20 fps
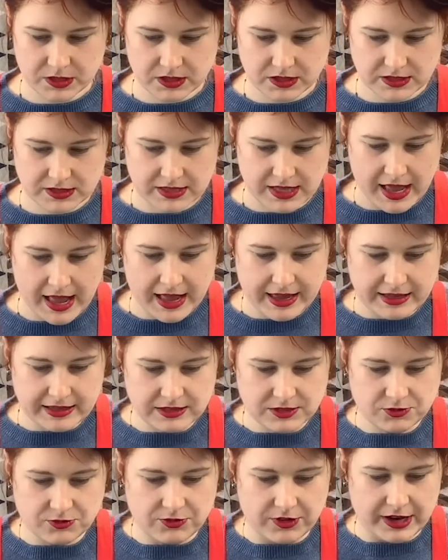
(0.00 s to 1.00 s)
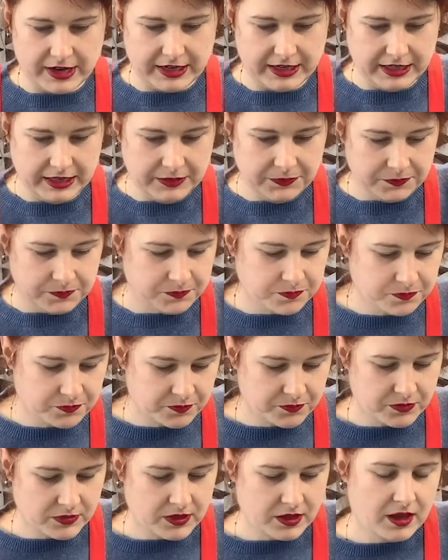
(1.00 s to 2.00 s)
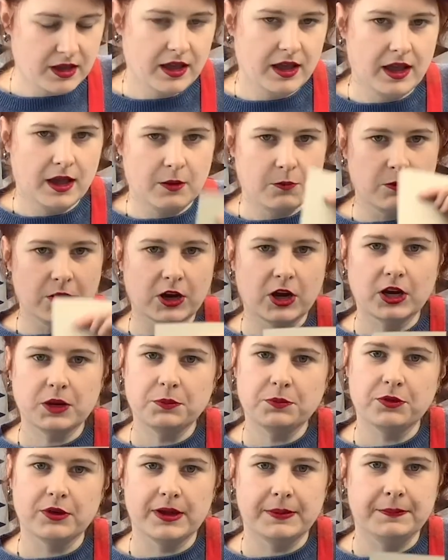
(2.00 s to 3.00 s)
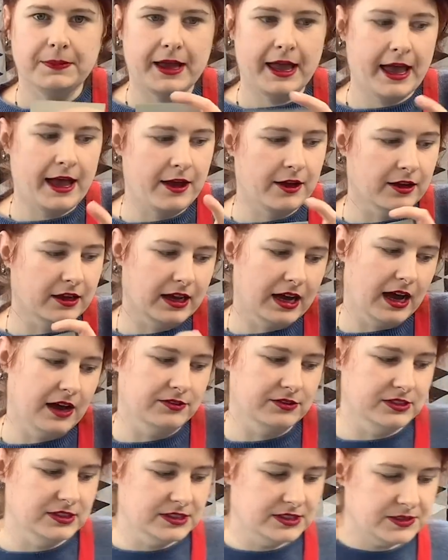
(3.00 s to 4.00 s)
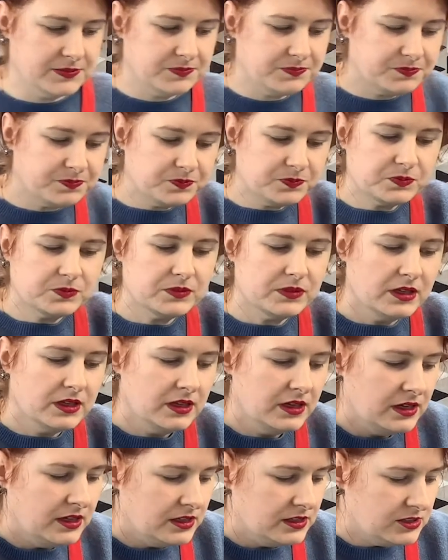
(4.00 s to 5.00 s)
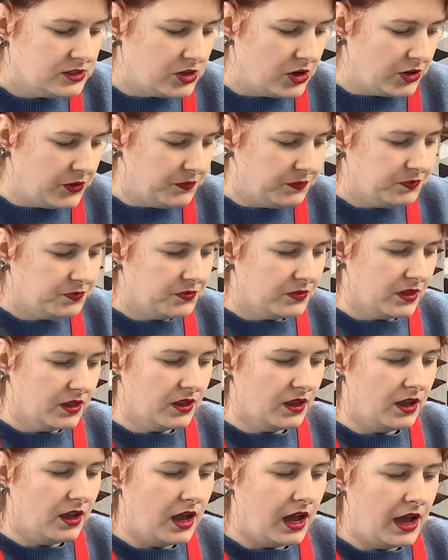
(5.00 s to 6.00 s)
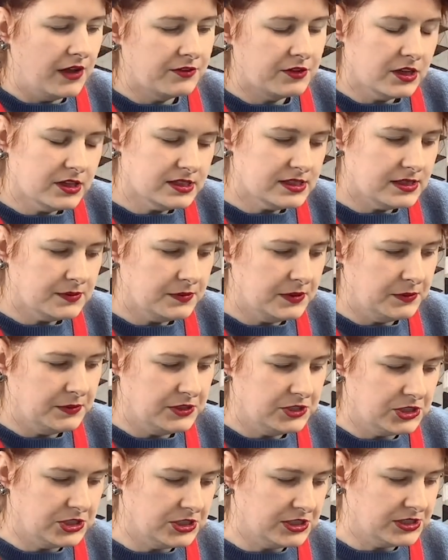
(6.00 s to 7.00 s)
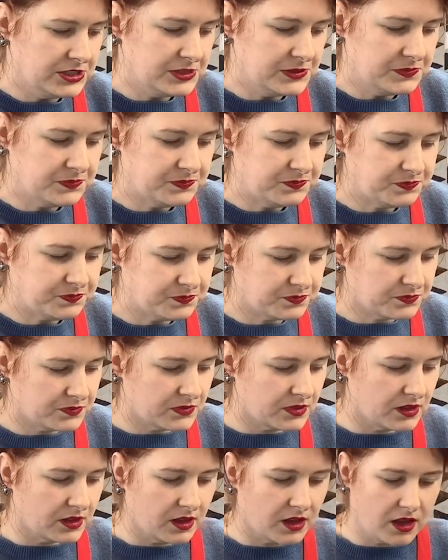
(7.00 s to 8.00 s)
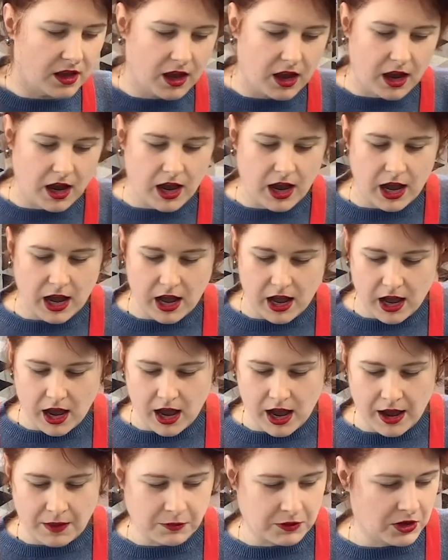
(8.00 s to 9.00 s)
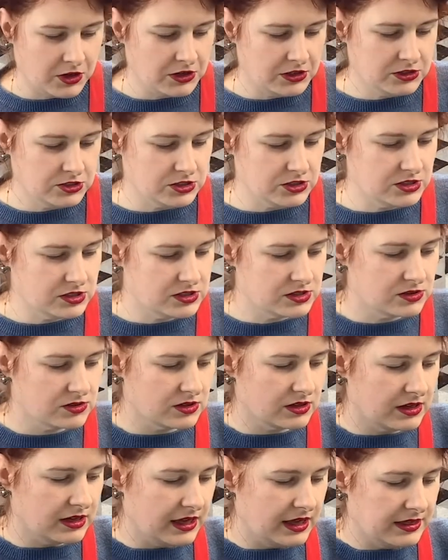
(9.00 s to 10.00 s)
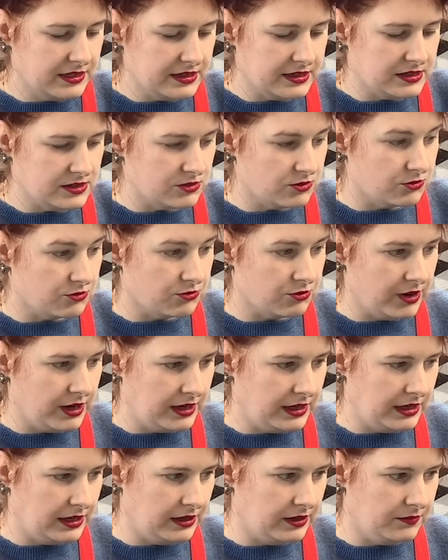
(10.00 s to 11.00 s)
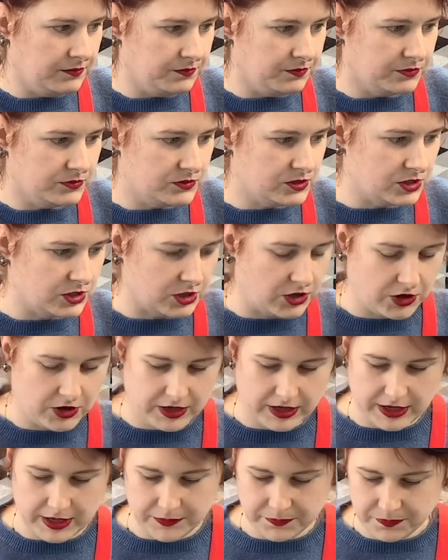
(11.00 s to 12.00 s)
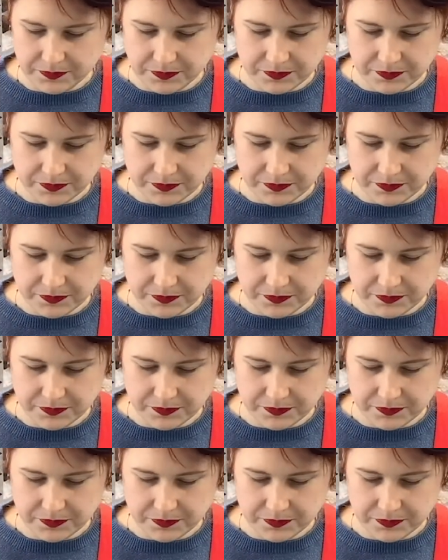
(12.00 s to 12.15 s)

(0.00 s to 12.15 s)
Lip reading: so that is ready. We've got to prep our covers. So I've got some images. I'm going to just get this ready to go now.